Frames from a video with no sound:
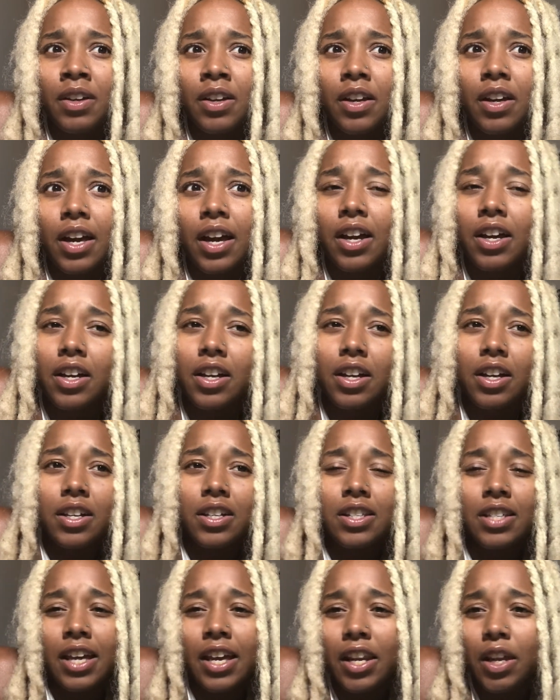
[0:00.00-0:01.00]
a
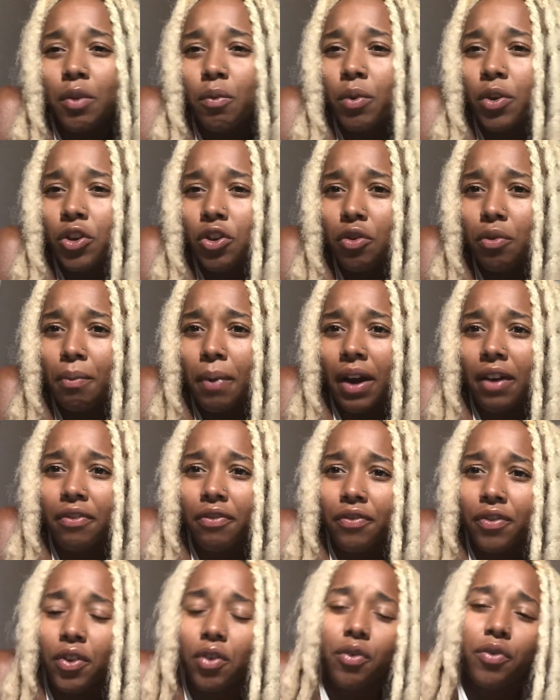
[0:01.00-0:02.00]
setting where you might
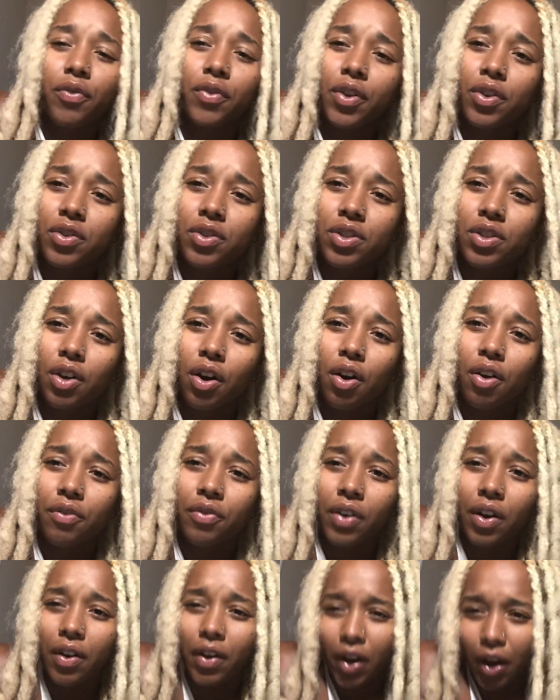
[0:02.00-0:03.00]
feel first off
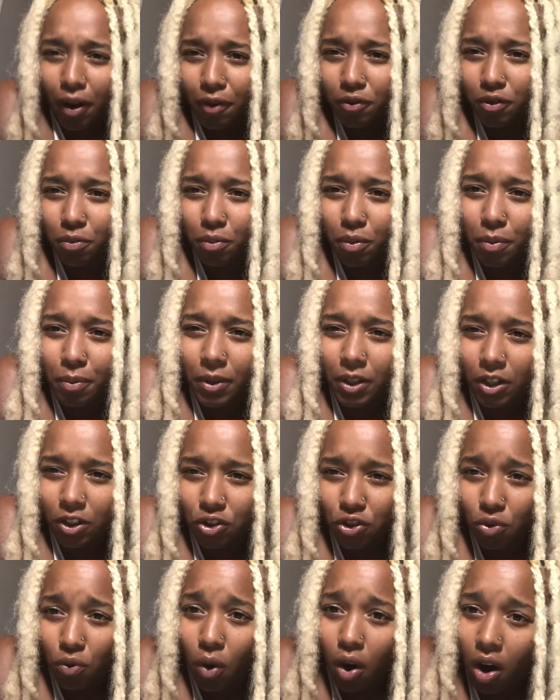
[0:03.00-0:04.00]
uncomfortable, because
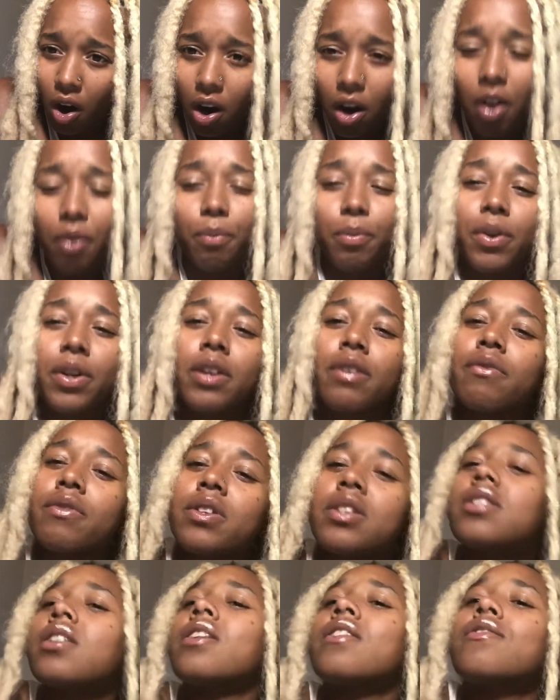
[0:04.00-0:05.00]
you are pretty
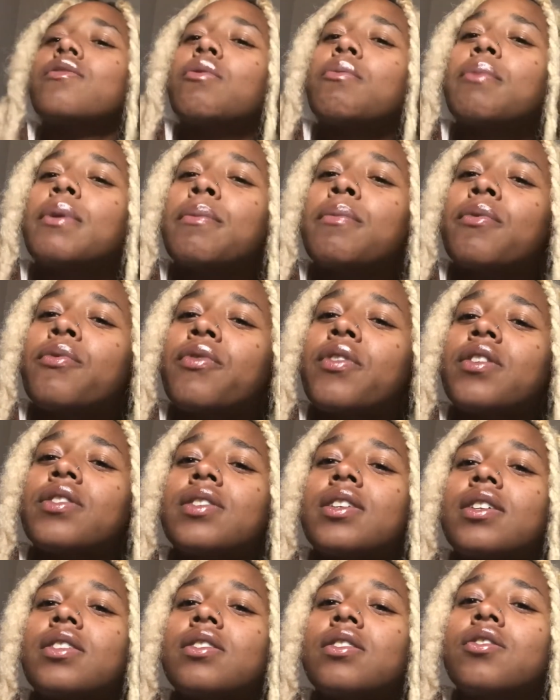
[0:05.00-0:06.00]
reserved when people first
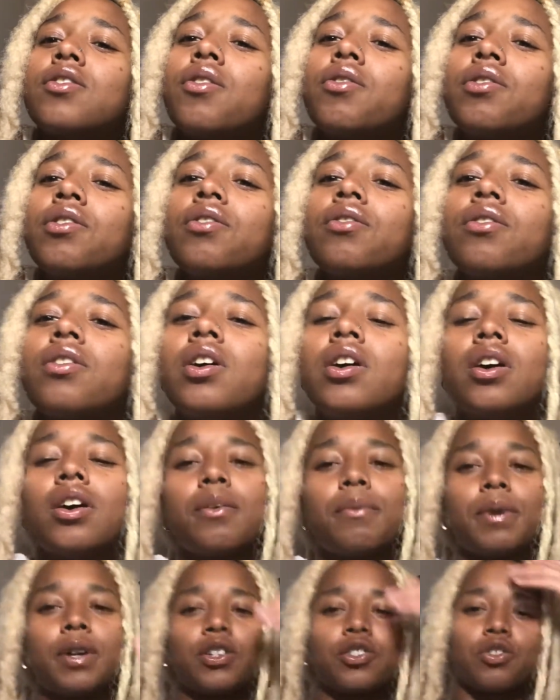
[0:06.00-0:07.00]
get to know you,
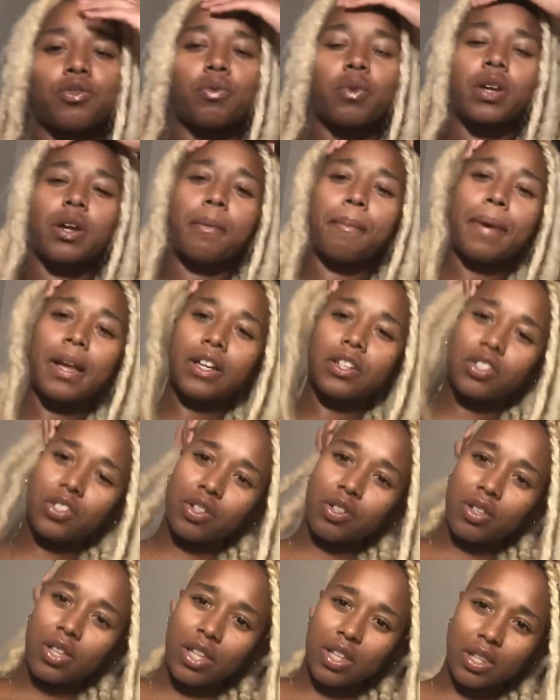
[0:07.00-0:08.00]
because you want to make sure
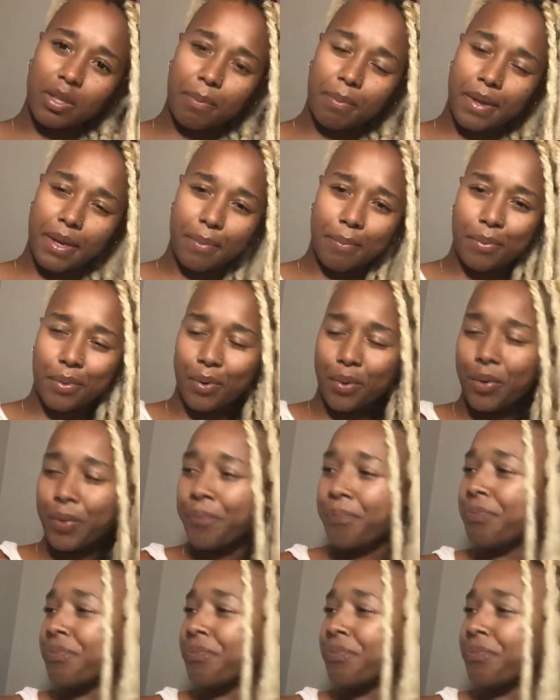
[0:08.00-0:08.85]
that the people